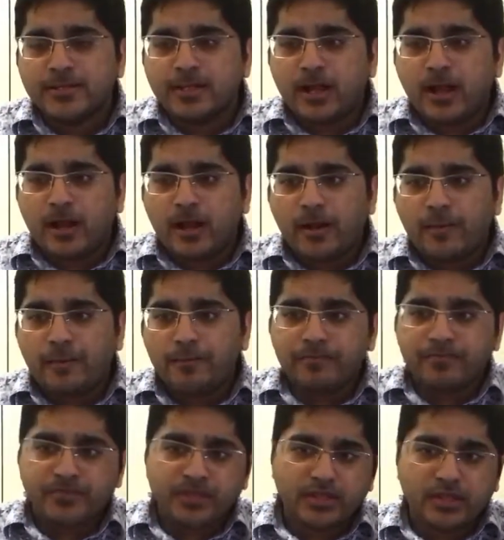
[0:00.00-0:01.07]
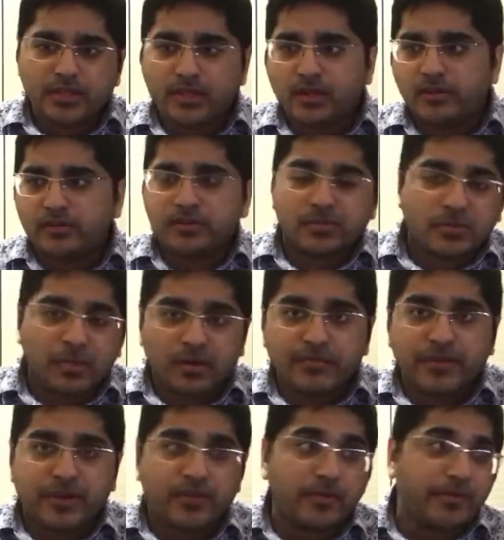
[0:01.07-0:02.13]
Some of my
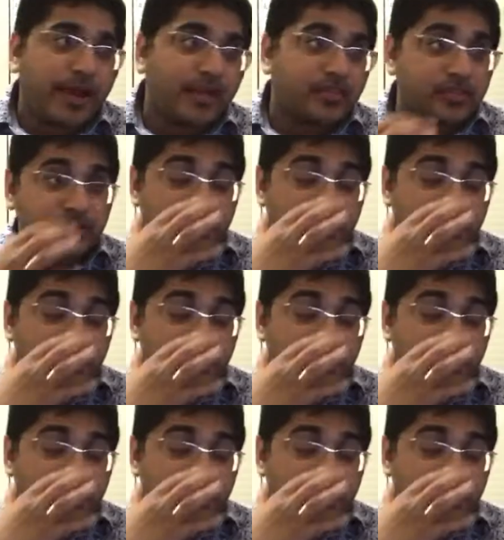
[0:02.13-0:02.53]
favorite matches,